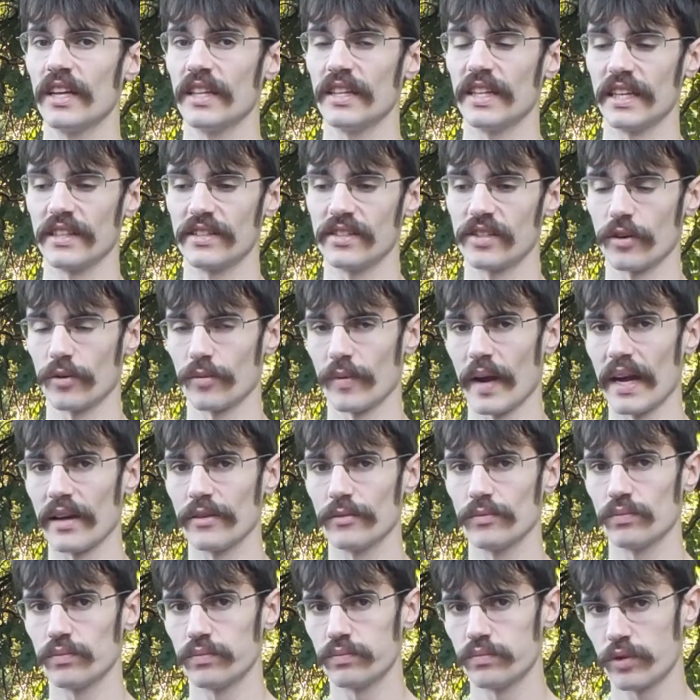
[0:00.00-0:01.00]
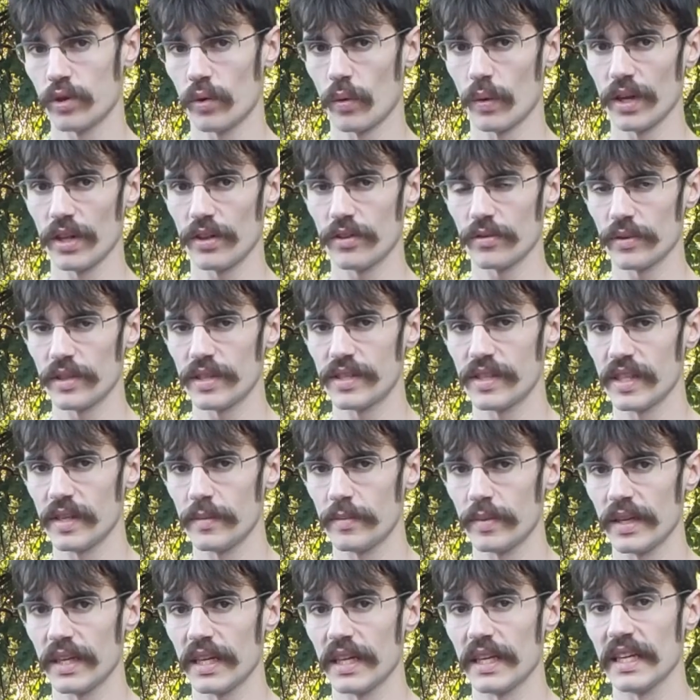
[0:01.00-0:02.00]
that's around 23
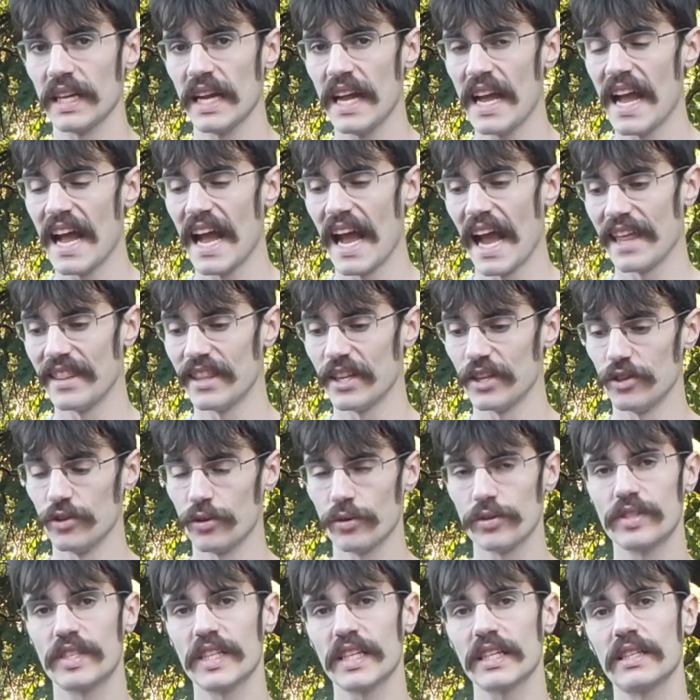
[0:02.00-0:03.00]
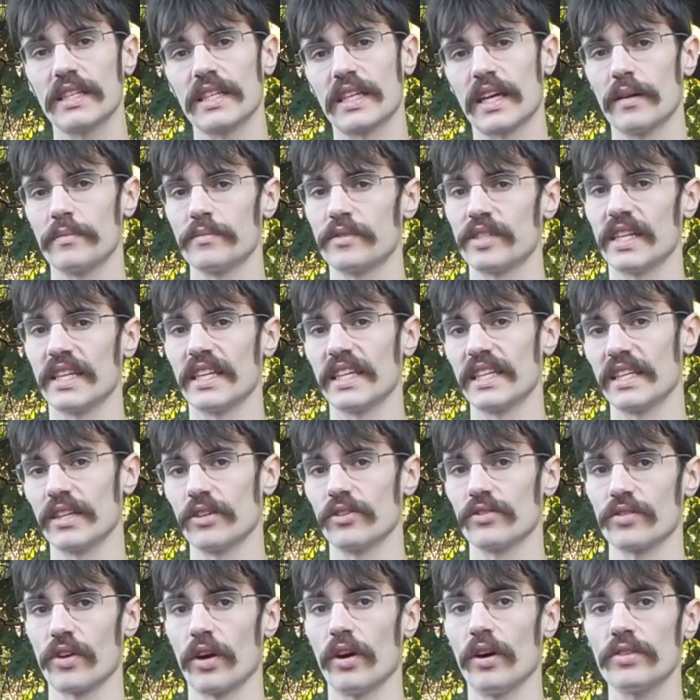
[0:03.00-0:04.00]
CP, and then your Diglett comes in and
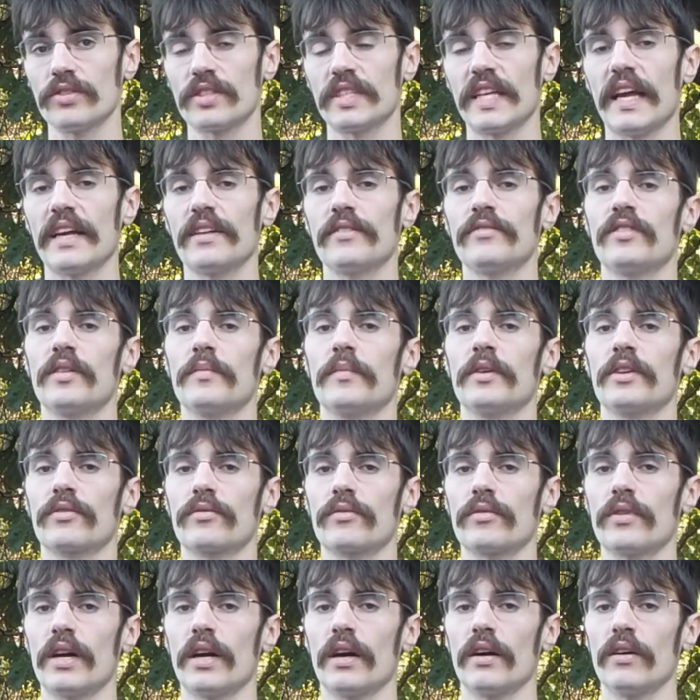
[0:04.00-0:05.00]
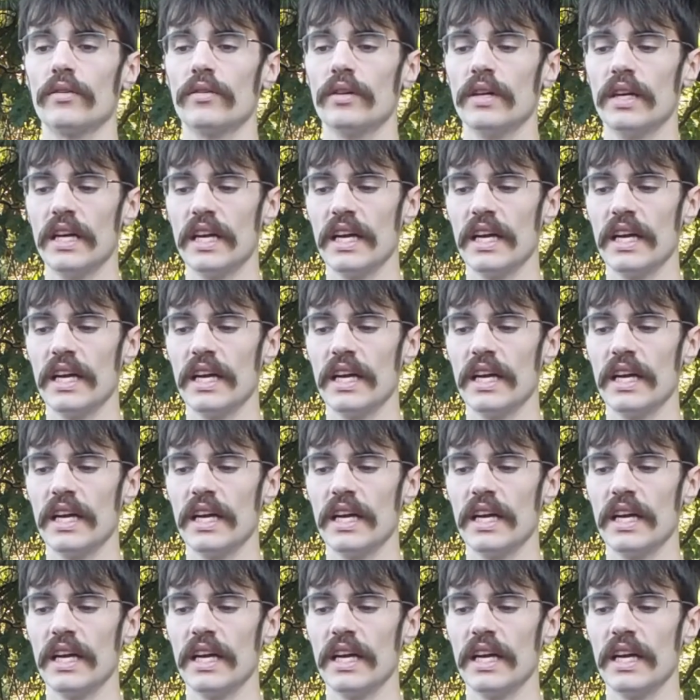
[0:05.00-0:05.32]
kills all 10 of them in a row,